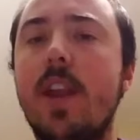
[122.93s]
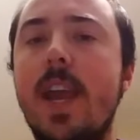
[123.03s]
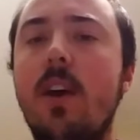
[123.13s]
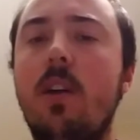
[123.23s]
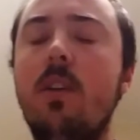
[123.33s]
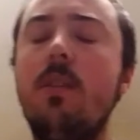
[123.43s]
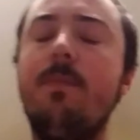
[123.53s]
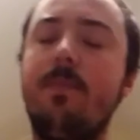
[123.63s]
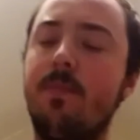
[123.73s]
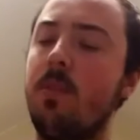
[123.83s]
nail,
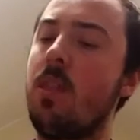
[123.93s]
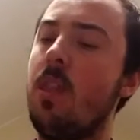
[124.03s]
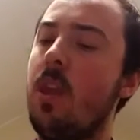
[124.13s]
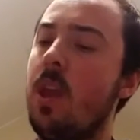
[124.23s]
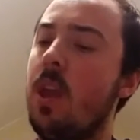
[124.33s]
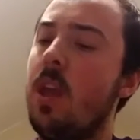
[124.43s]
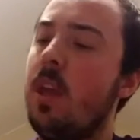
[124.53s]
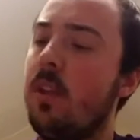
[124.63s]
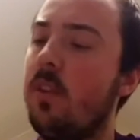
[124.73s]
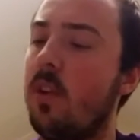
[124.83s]

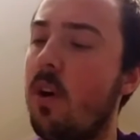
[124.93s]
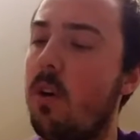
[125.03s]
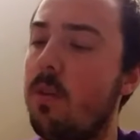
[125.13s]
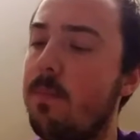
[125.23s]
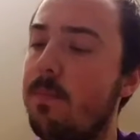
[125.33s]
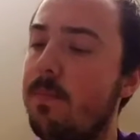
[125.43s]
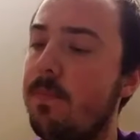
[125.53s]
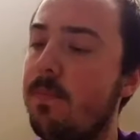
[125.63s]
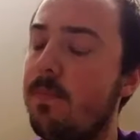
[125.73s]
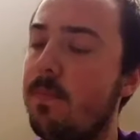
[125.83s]
so
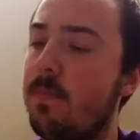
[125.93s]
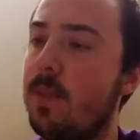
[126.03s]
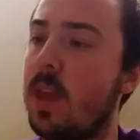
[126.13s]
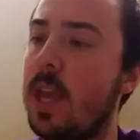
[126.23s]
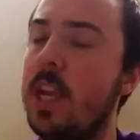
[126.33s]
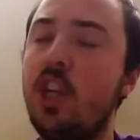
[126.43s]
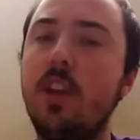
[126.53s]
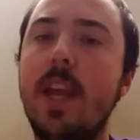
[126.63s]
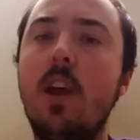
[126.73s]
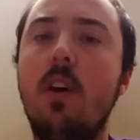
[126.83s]

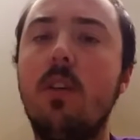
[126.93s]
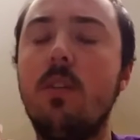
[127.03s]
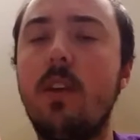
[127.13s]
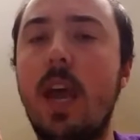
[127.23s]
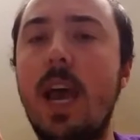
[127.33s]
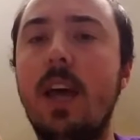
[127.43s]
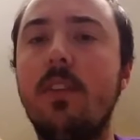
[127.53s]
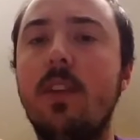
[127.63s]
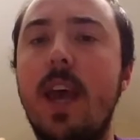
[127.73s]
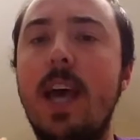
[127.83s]
each nail
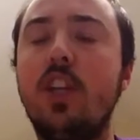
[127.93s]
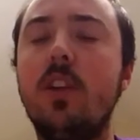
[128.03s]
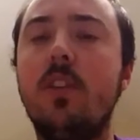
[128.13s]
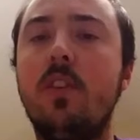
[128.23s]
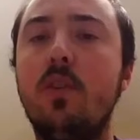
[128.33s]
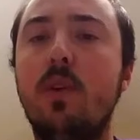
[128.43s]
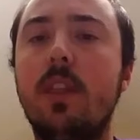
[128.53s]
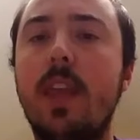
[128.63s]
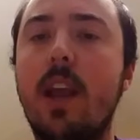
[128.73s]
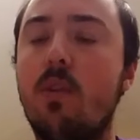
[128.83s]
has edges to
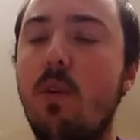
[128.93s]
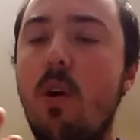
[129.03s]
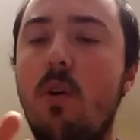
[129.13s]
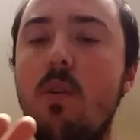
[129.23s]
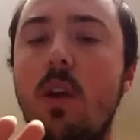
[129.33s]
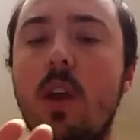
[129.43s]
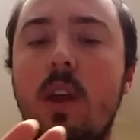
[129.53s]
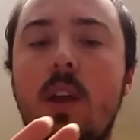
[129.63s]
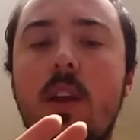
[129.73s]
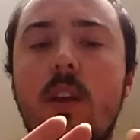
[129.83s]
it that grow.
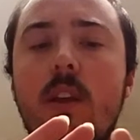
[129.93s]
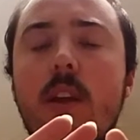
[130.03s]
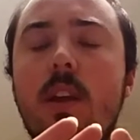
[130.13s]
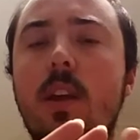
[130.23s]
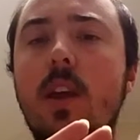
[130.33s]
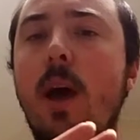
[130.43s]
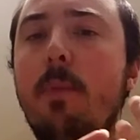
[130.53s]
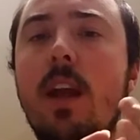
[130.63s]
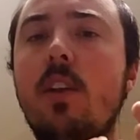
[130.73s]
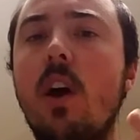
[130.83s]
I'm
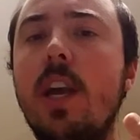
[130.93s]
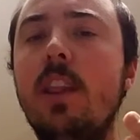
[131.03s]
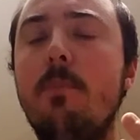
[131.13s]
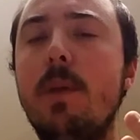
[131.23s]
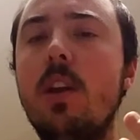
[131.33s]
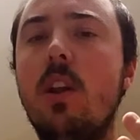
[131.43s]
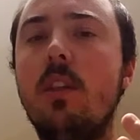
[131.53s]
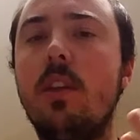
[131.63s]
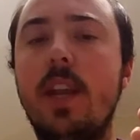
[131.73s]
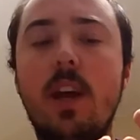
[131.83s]
not talking the middle
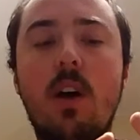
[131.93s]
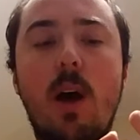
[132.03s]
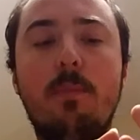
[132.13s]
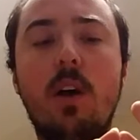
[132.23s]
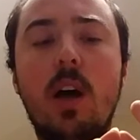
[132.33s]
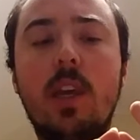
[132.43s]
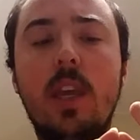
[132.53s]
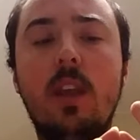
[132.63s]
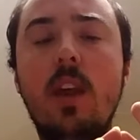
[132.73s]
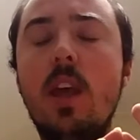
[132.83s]
of the nail, I'm
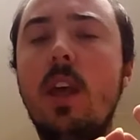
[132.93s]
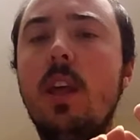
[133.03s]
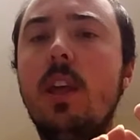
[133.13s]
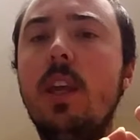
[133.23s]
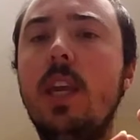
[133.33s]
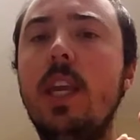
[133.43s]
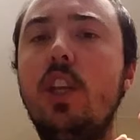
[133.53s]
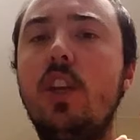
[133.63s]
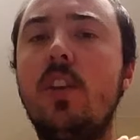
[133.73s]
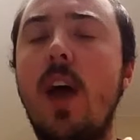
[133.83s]
talking
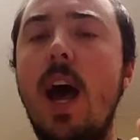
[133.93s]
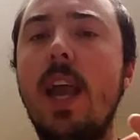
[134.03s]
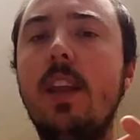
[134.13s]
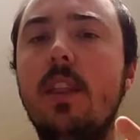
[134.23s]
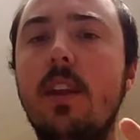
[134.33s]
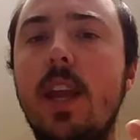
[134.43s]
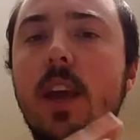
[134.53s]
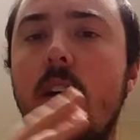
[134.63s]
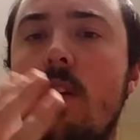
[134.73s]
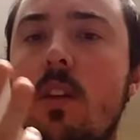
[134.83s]
each side of the
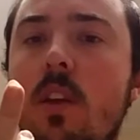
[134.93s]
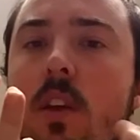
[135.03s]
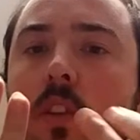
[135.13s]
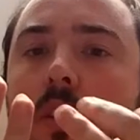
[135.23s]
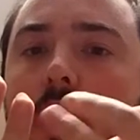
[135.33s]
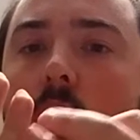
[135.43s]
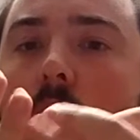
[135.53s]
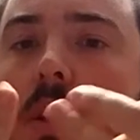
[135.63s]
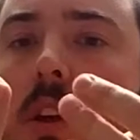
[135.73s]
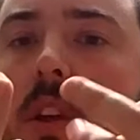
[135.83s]
nail.
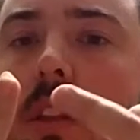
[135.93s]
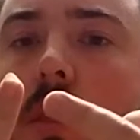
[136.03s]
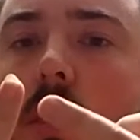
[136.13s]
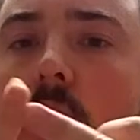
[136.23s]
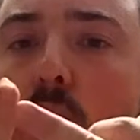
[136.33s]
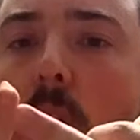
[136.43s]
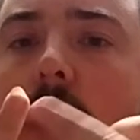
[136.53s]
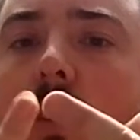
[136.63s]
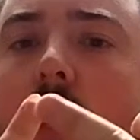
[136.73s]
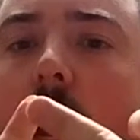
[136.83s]
So the
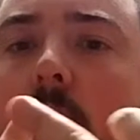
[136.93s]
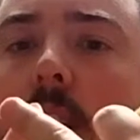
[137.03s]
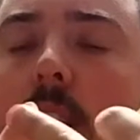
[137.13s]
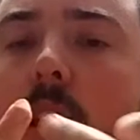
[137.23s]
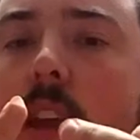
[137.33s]
right side